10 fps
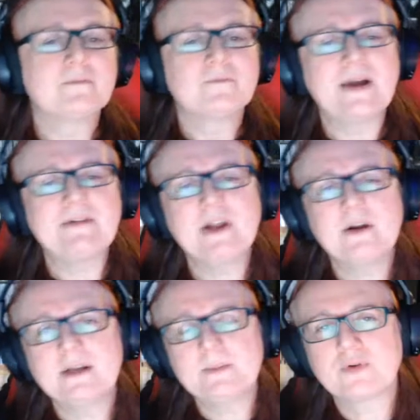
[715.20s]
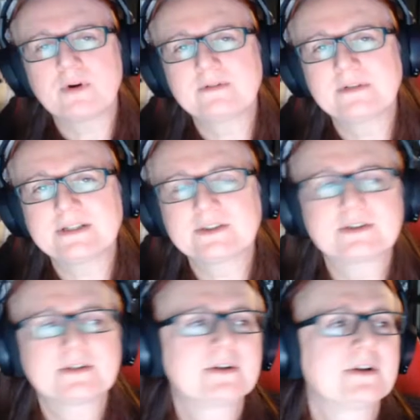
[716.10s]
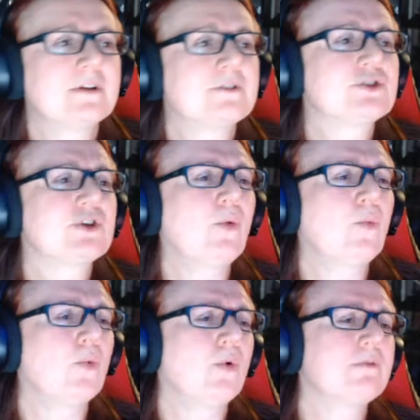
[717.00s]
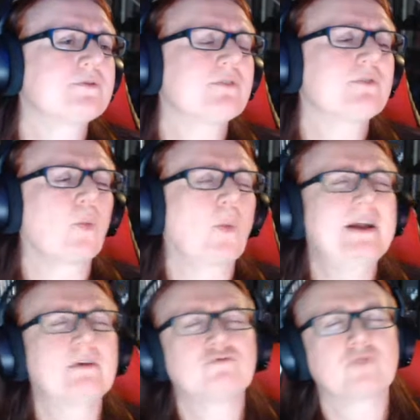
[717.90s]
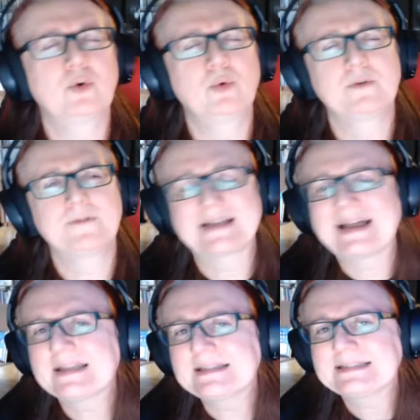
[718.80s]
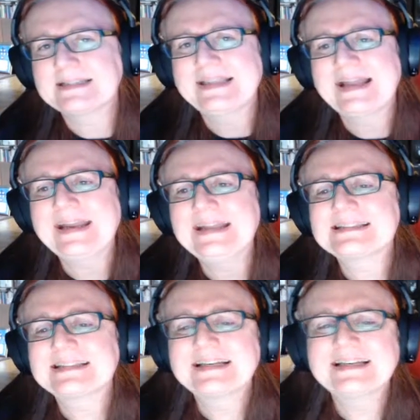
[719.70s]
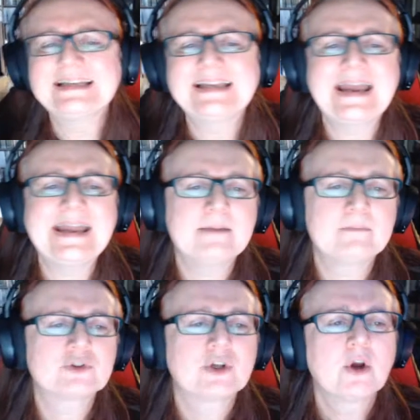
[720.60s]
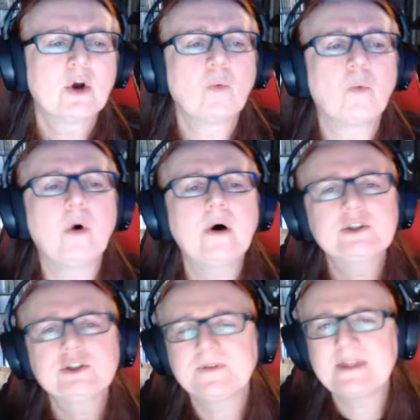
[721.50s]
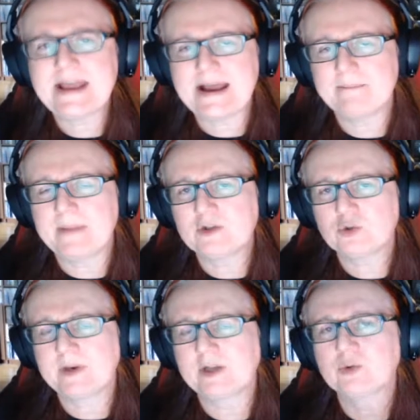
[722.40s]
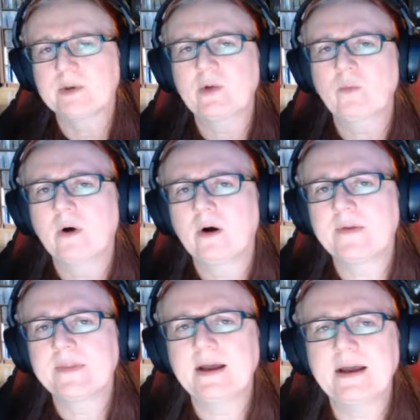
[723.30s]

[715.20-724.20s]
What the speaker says: very early progress. Salt Wolves of the Whale Road for Gallant Knight Games. Watch for them in 2021.